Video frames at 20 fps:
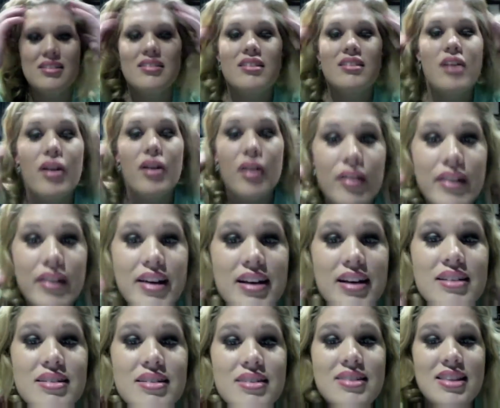So
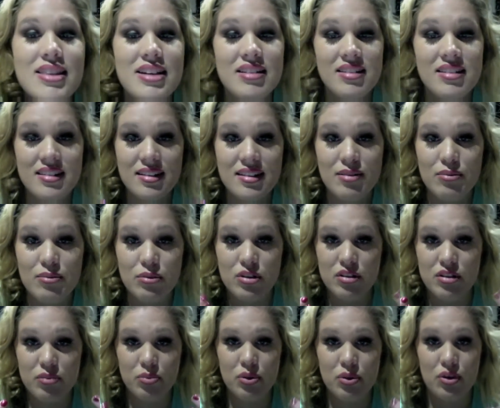this
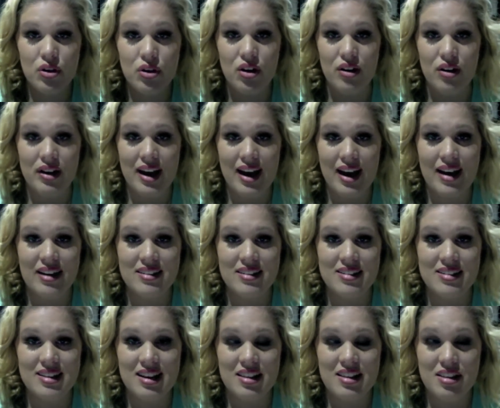was put on
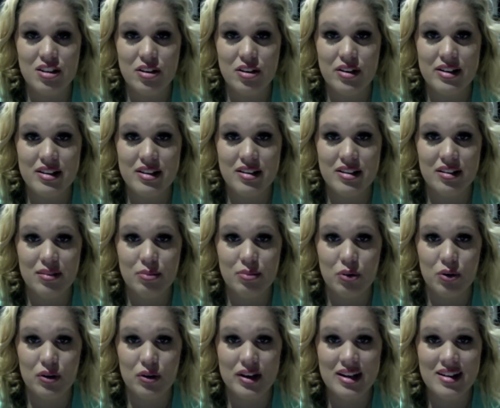at 10:30 this
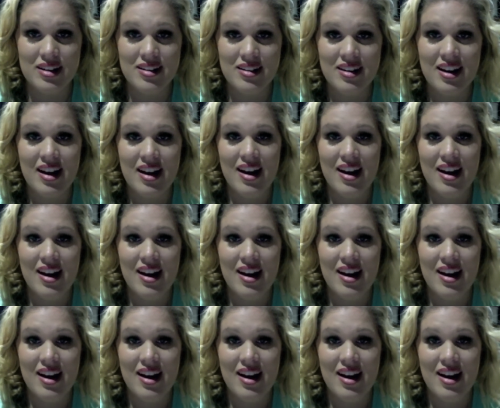morning.